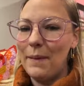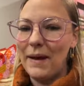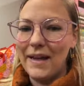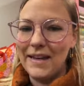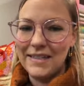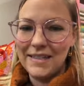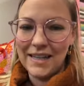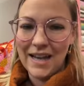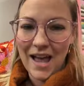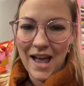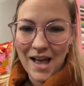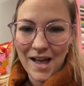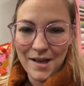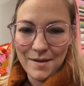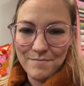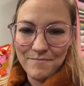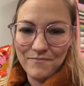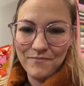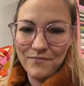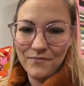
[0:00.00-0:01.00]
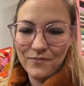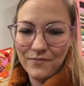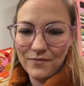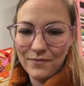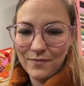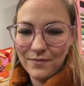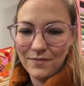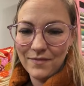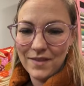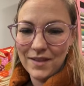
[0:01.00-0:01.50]
But um,
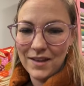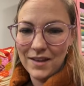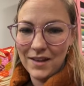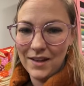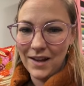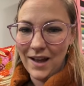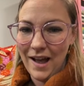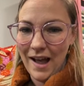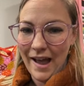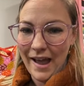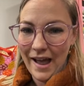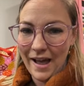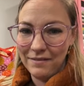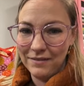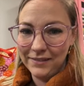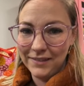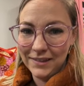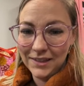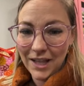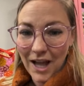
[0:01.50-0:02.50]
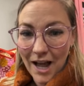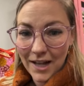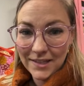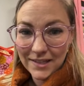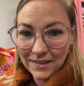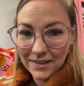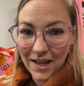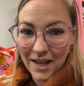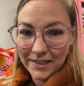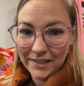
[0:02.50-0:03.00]
I have
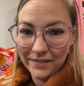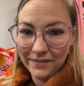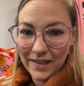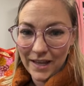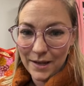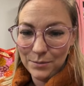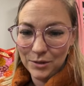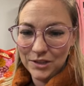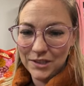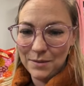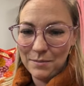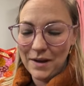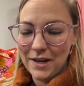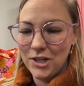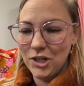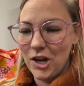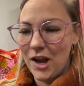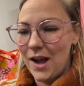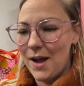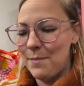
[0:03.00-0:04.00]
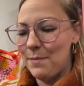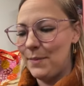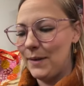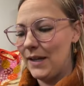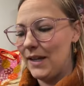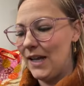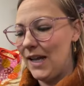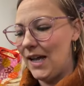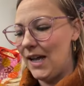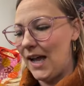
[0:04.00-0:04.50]
lots and lots of labels in my shop.
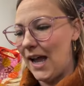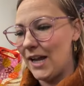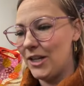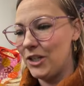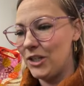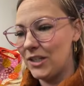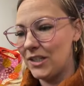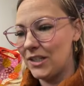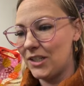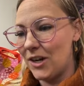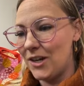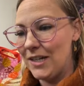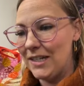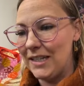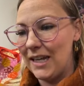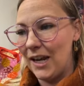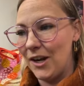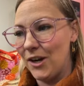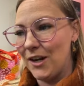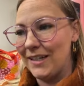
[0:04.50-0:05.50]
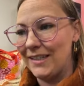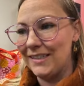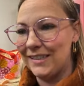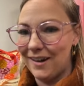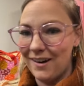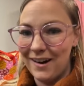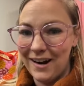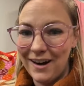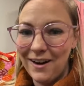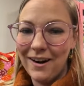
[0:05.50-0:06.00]
Uh, I just started carrying
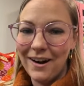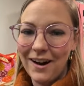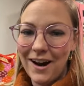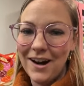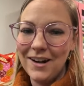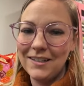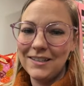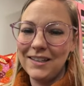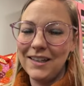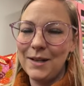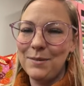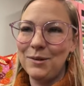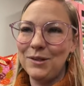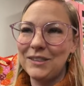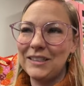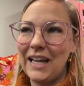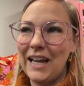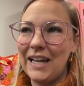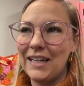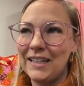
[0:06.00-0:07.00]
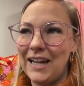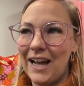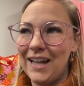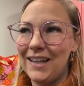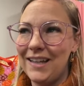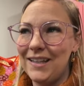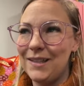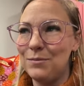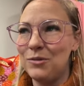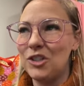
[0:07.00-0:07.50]
Sarah Hart's labels and
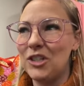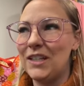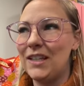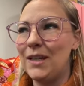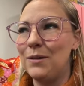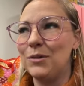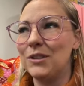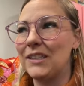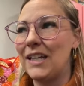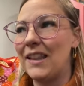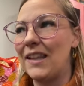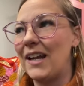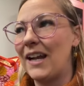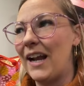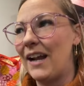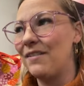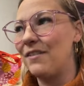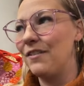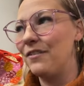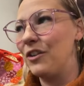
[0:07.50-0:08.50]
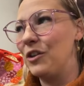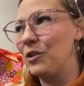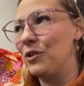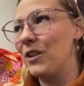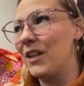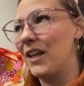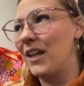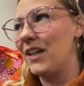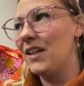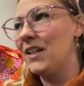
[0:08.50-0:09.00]
Kylie and the Machine labels, and then I have a few
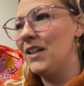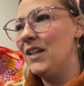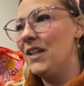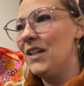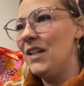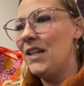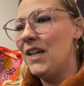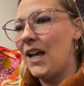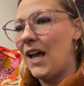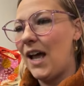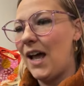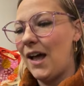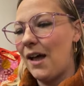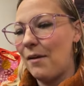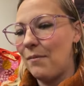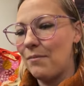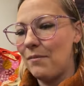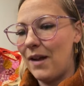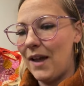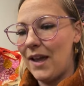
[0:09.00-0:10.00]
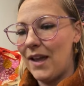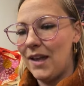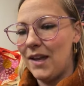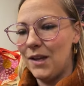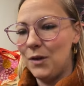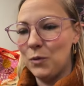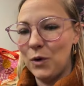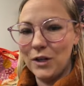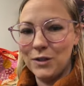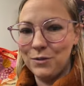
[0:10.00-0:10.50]
that um,
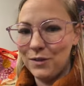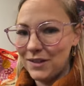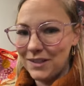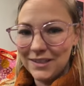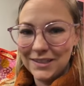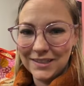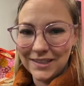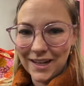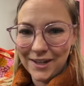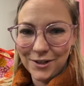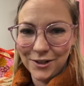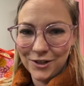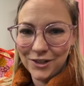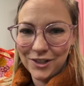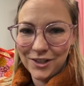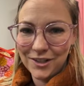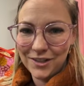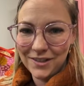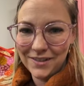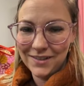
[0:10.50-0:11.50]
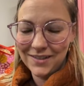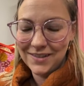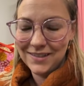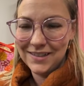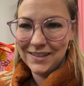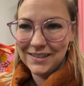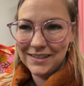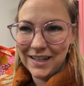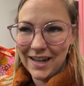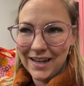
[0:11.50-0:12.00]
I worked with a designer to
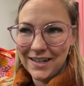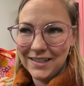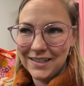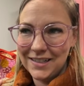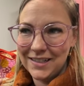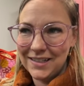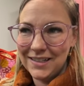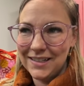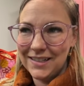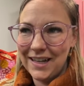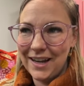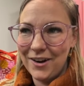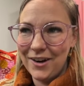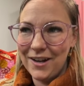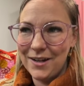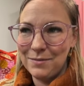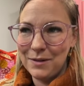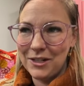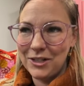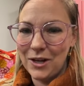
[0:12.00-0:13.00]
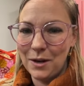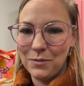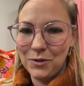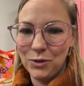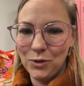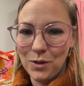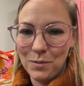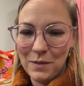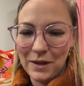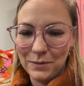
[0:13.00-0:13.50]
design to carry in my shop
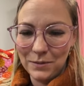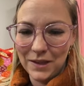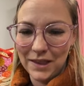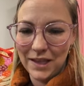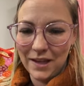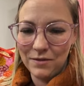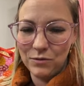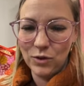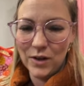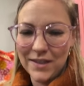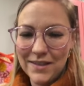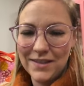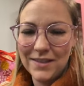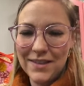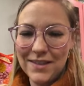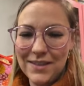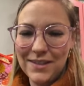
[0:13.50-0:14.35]
too, the Made with Love ones.